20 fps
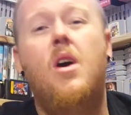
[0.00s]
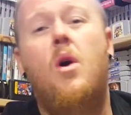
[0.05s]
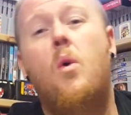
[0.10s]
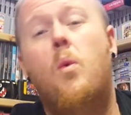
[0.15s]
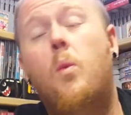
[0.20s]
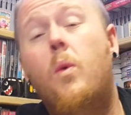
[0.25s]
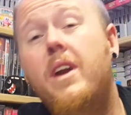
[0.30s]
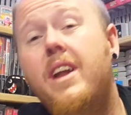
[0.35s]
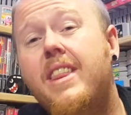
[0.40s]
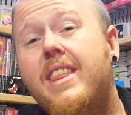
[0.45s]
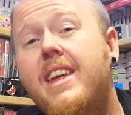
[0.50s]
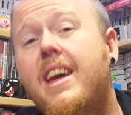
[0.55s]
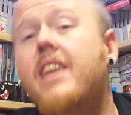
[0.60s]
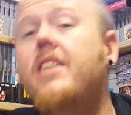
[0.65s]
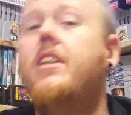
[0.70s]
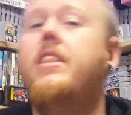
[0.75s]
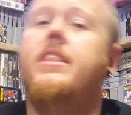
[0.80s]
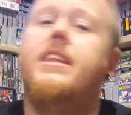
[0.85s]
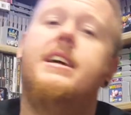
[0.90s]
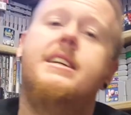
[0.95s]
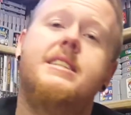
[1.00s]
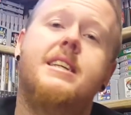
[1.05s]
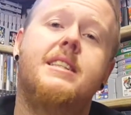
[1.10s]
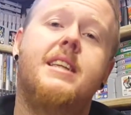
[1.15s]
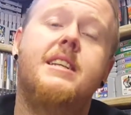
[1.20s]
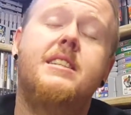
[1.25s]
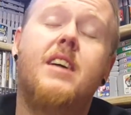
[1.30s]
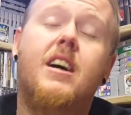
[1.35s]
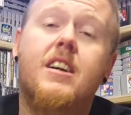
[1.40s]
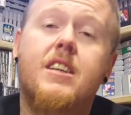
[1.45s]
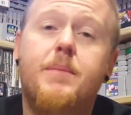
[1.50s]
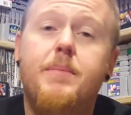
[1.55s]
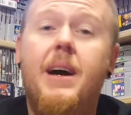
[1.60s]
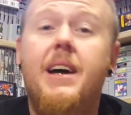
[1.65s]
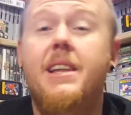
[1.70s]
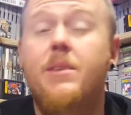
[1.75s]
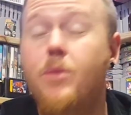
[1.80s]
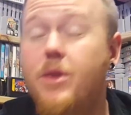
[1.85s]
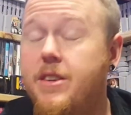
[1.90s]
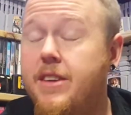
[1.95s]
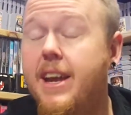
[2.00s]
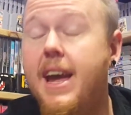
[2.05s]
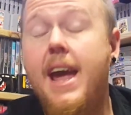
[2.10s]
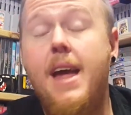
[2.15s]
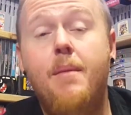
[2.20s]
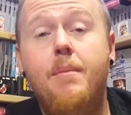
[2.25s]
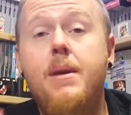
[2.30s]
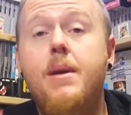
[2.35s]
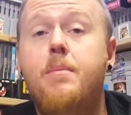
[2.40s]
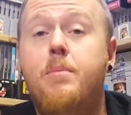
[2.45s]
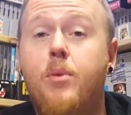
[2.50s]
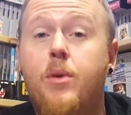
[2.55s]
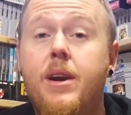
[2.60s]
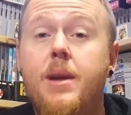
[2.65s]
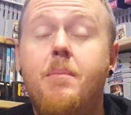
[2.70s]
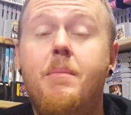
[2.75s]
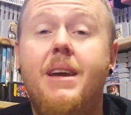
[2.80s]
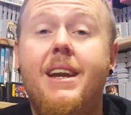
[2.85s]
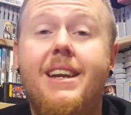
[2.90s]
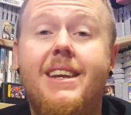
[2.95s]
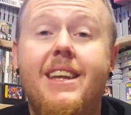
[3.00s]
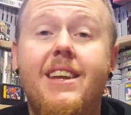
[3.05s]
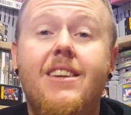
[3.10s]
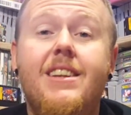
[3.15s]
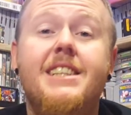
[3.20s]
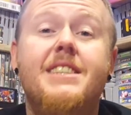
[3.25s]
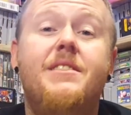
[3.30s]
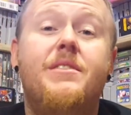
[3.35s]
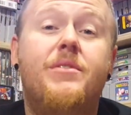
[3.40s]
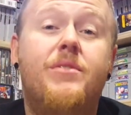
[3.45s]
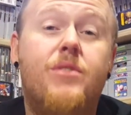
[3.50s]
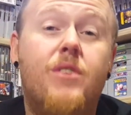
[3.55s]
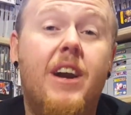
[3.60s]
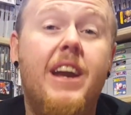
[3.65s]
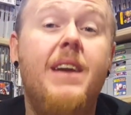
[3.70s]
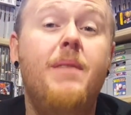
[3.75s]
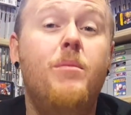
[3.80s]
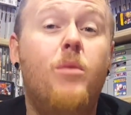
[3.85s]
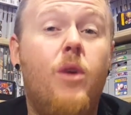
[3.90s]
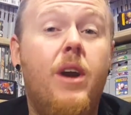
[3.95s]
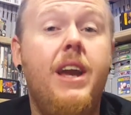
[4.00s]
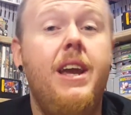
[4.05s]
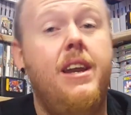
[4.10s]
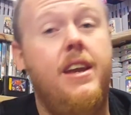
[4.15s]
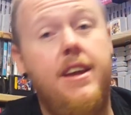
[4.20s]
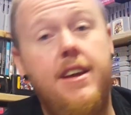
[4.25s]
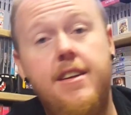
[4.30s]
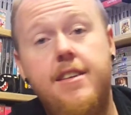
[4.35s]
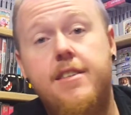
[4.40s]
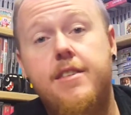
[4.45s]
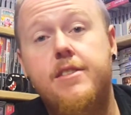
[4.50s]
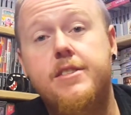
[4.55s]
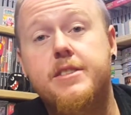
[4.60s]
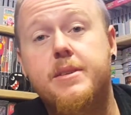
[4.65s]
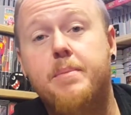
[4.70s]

One of the other things that they talked about, which can be a pretty big deal, is frame rate issues.